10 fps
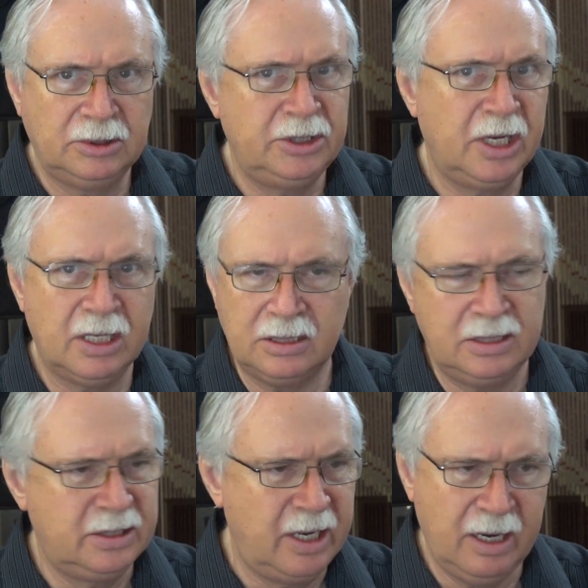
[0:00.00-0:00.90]

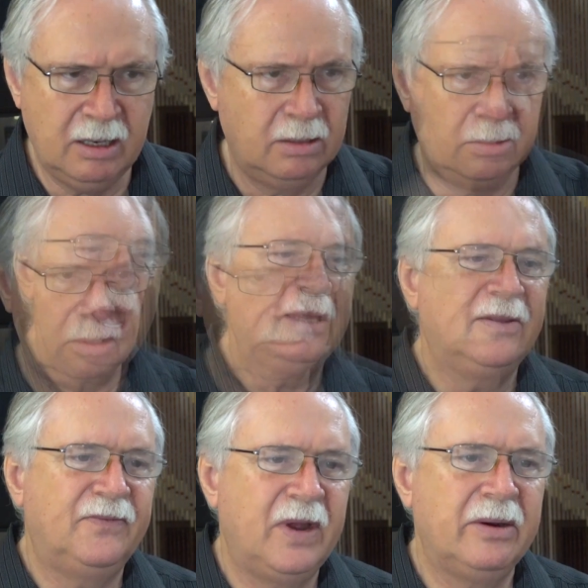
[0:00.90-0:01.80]
Just terrible. At
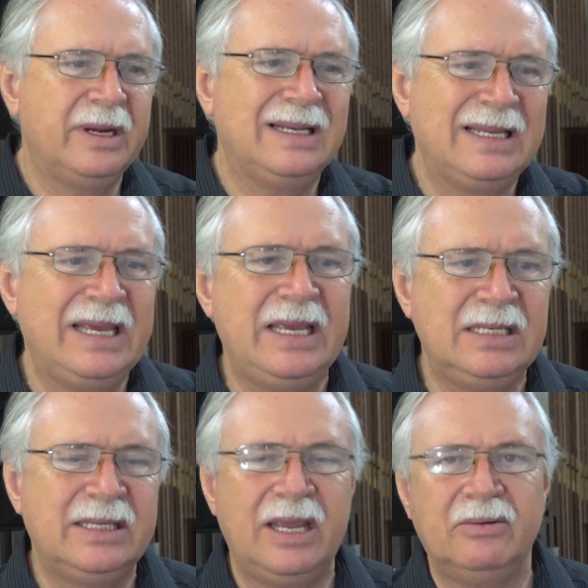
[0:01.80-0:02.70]
the very
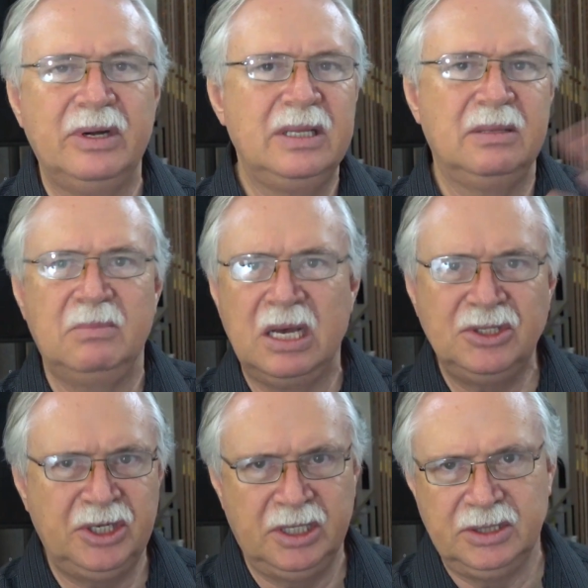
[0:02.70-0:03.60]
least, get rid of the
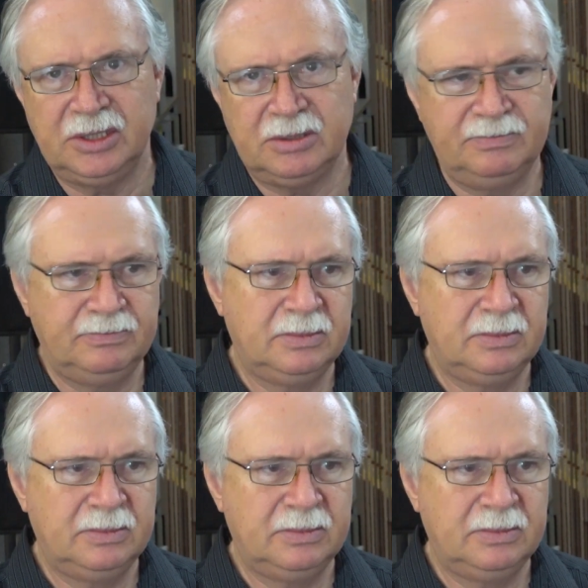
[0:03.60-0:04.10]
mushiness.